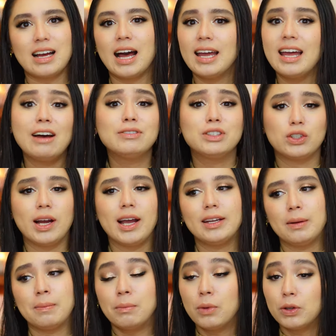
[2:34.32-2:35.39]
I have
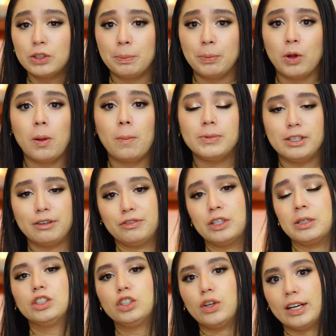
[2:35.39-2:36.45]
tried multiple
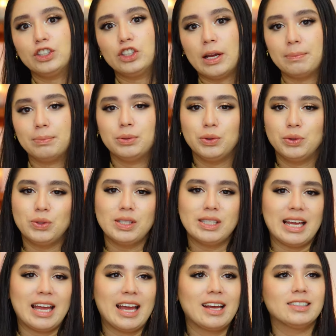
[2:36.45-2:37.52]
different dry
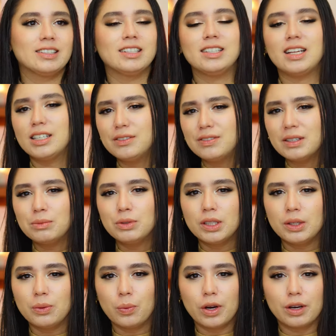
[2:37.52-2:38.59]
shampoos and none of them
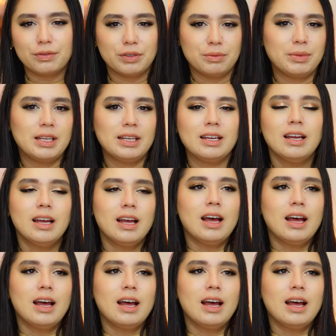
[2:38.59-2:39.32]
really work for me.